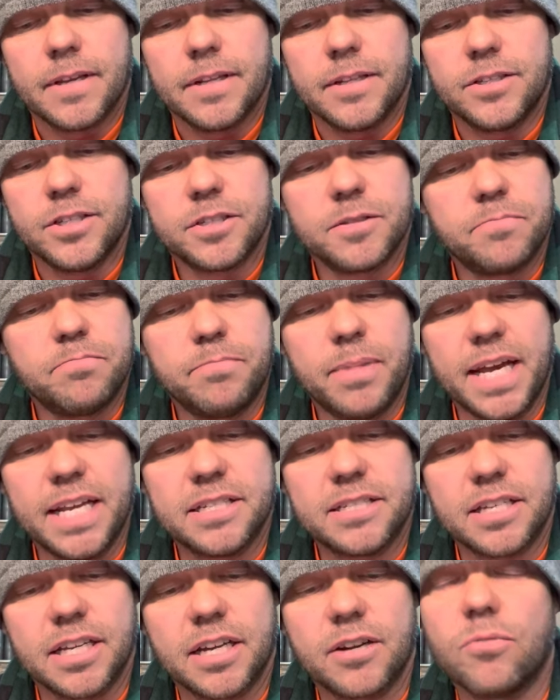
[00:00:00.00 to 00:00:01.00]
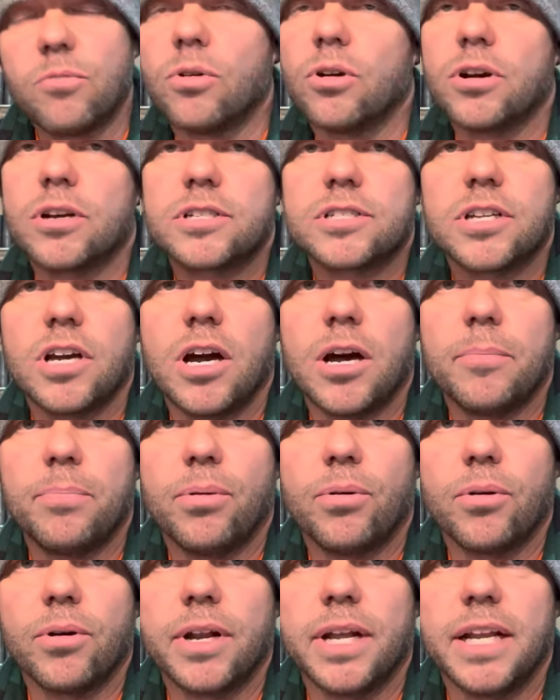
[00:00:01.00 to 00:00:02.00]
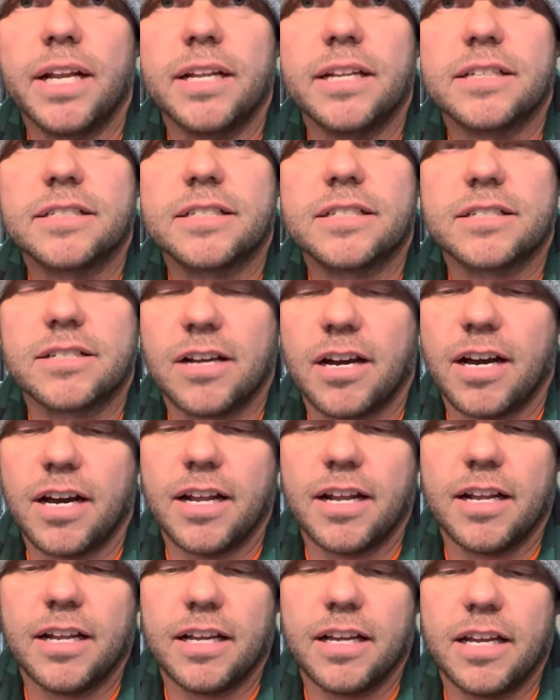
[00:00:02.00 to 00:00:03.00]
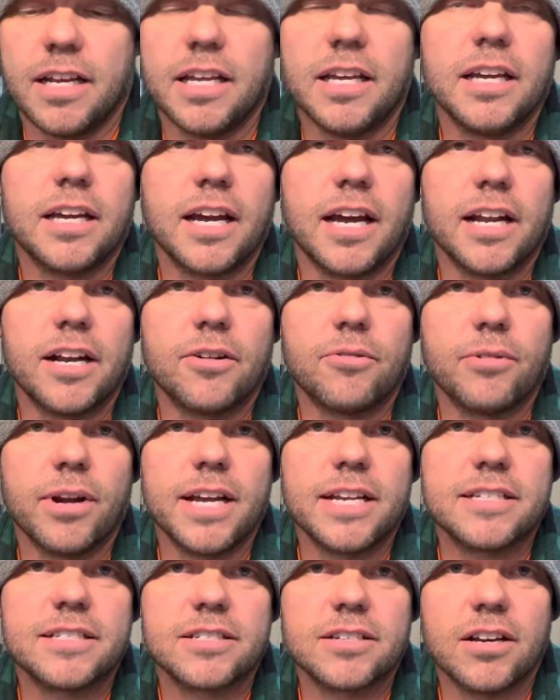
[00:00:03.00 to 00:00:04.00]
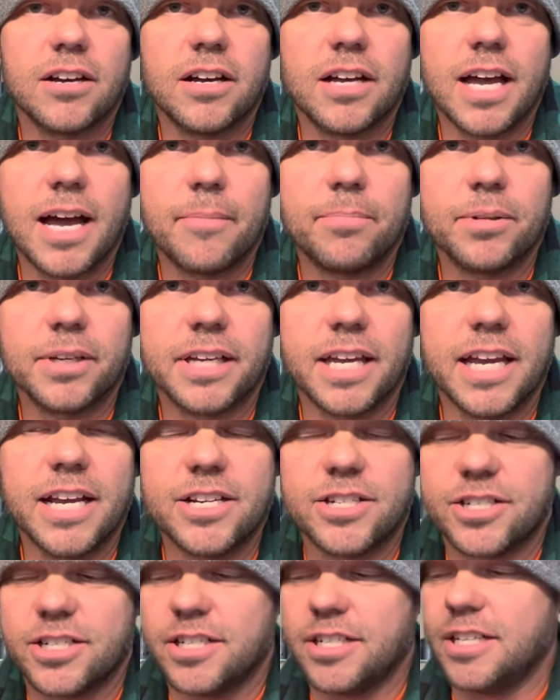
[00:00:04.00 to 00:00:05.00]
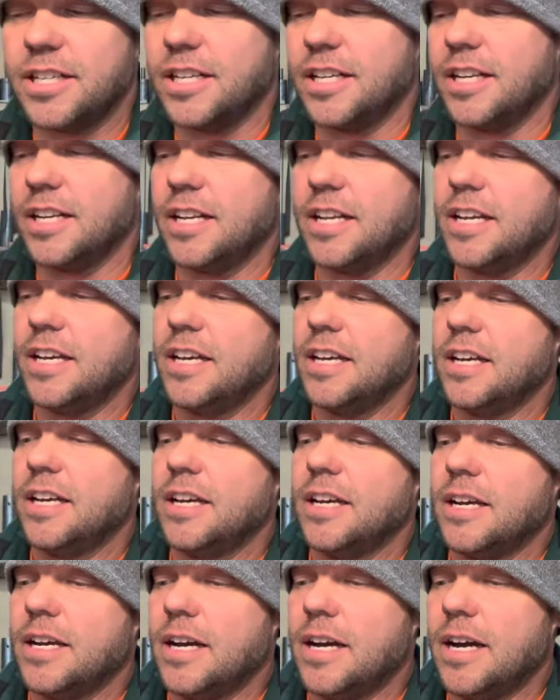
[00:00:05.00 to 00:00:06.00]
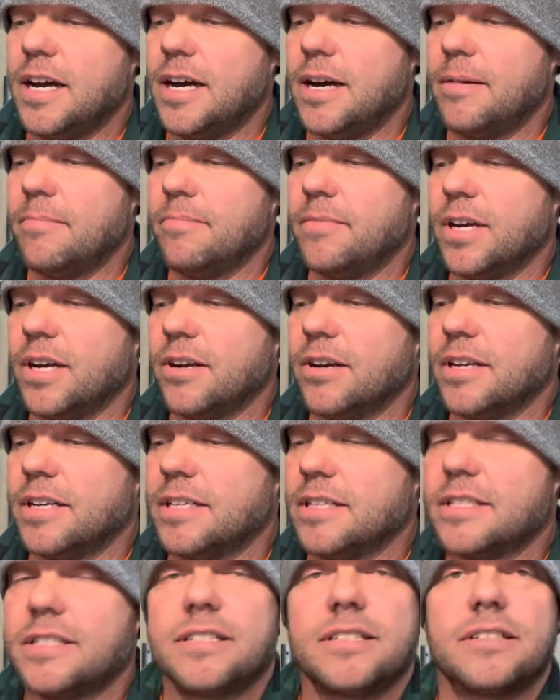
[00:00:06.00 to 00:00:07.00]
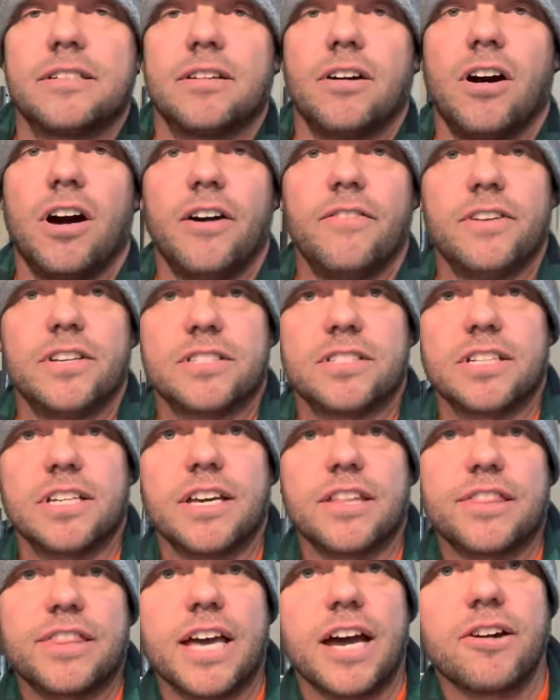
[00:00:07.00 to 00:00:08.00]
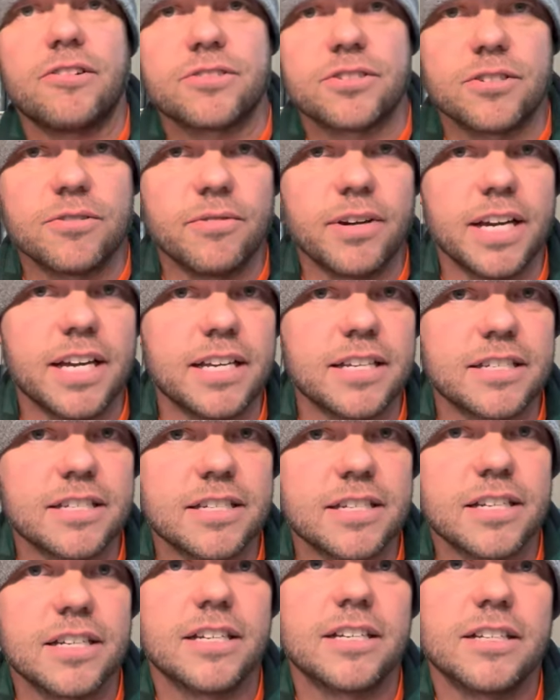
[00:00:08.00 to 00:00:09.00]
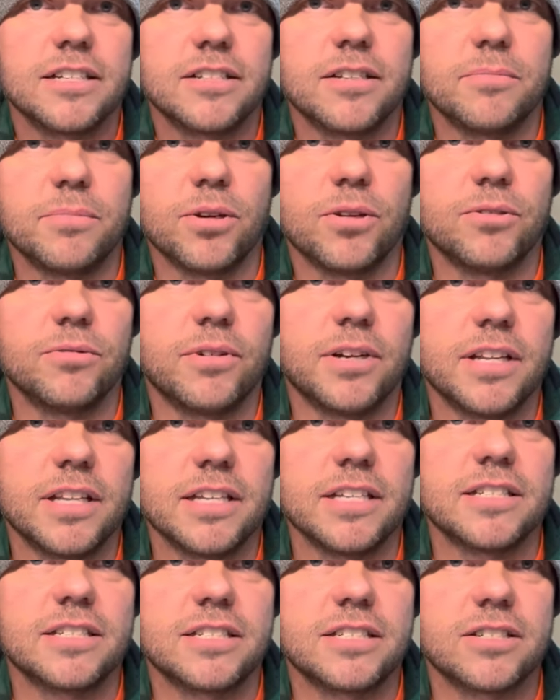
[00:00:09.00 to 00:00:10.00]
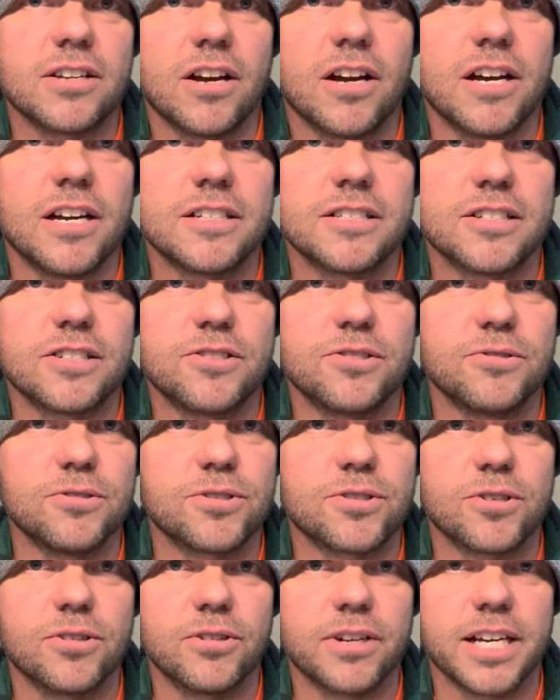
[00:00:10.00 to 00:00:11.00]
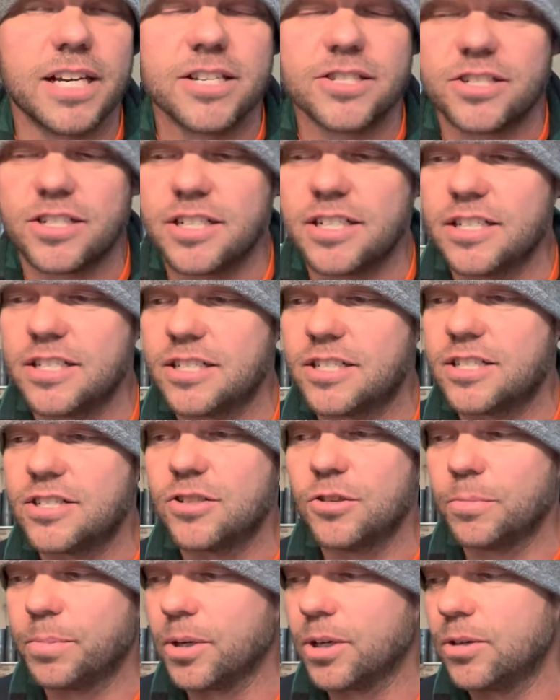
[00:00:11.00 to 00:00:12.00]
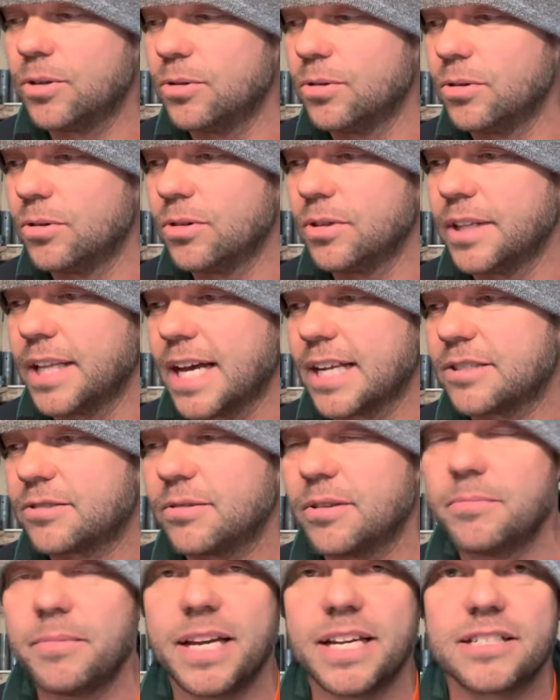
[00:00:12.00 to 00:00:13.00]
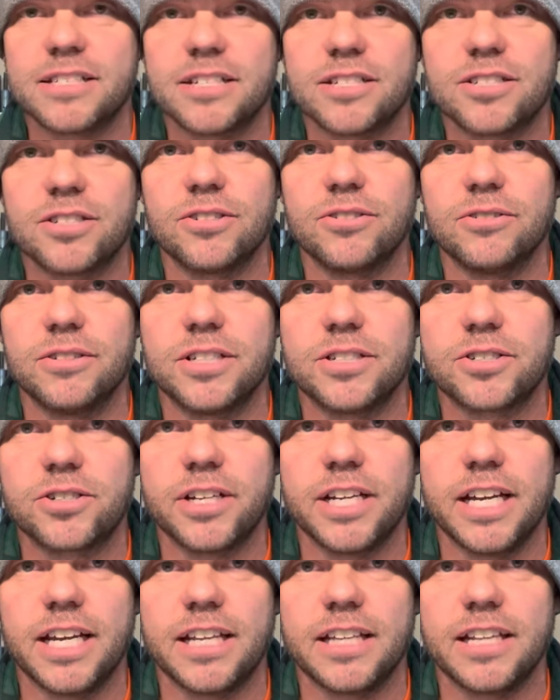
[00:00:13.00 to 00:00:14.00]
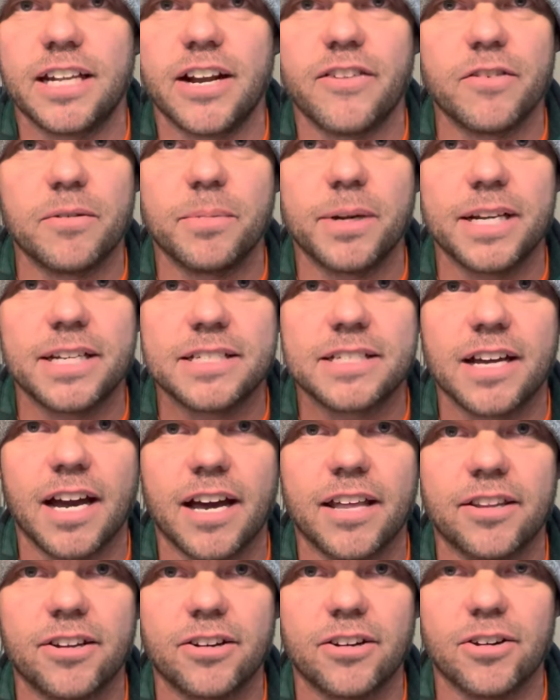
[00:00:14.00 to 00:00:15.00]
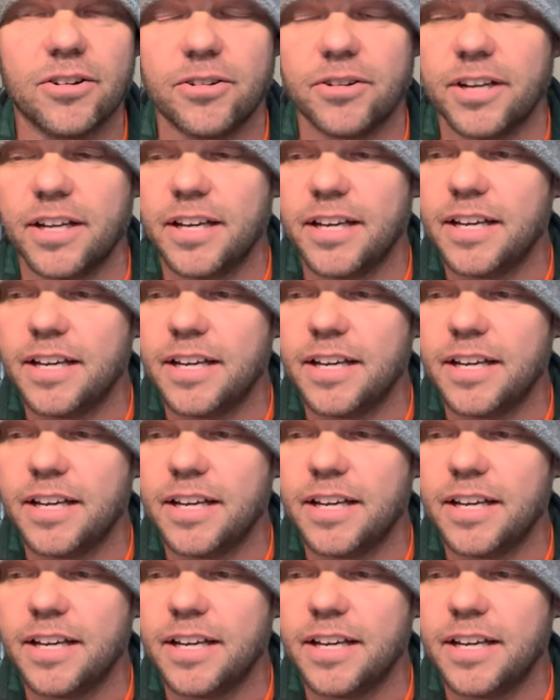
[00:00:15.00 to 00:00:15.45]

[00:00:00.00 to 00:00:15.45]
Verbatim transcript: Just basic work saw porting. This is not any kind of race saw application and um, there is obviously a thousand ways to build one of these saws. The two-stroke engine is super cool, and that's what makes it so intriguing that everybody's got their own